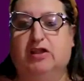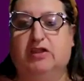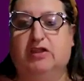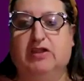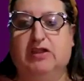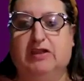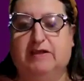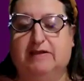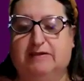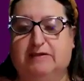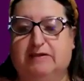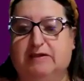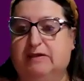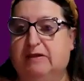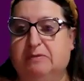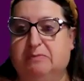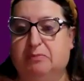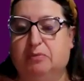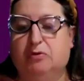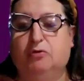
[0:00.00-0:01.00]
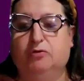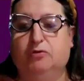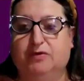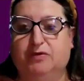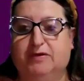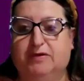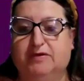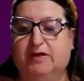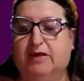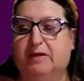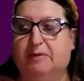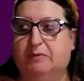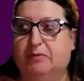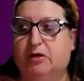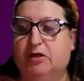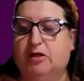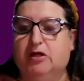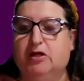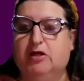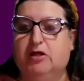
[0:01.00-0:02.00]
I think it's an important
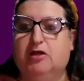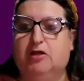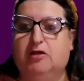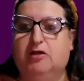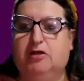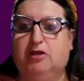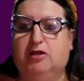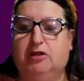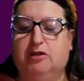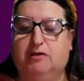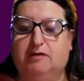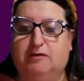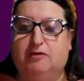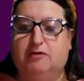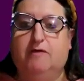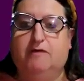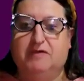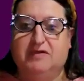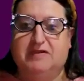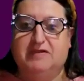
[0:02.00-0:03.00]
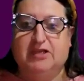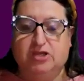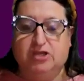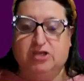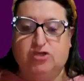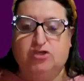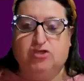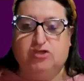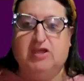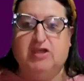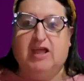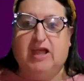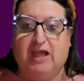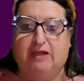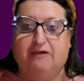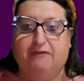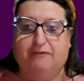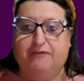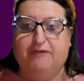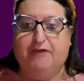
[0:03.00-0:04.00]
conversation to
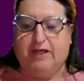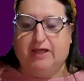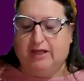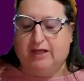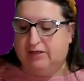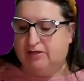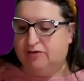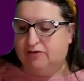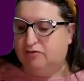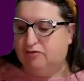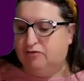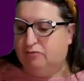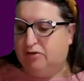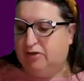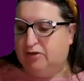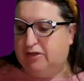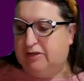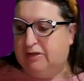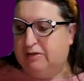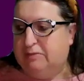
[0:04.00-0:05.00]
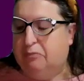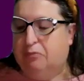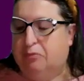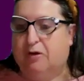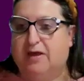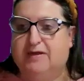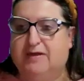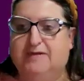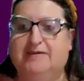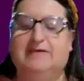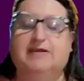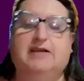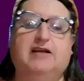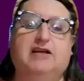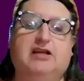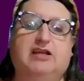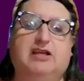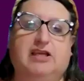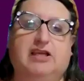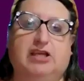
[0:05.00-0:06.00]
have and to really embrace
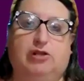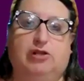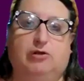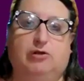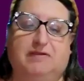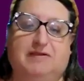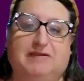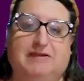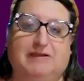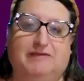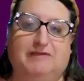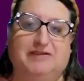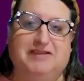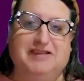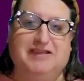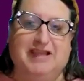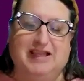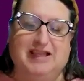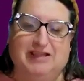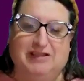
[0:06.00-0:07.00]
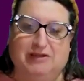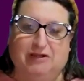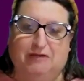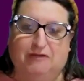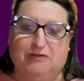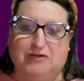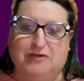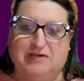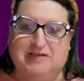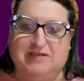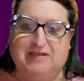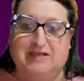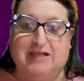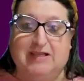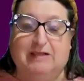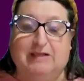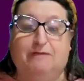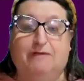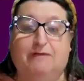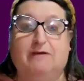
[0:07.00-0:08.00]
inclusivity and diversity
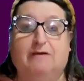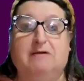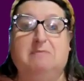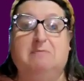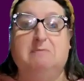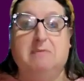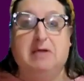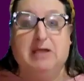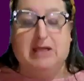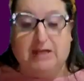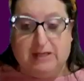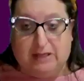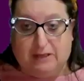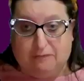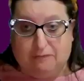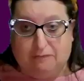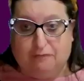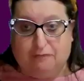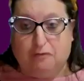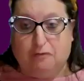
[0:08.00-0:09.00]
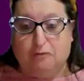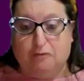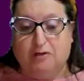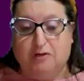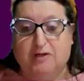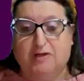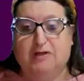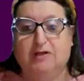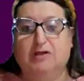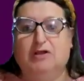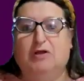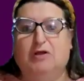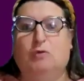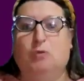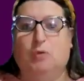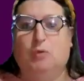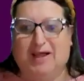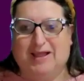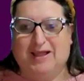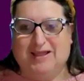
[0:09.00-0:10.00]
in a very meaningful
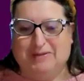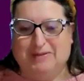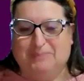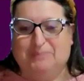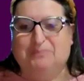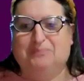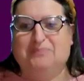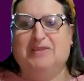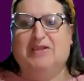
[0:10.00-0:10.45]
way.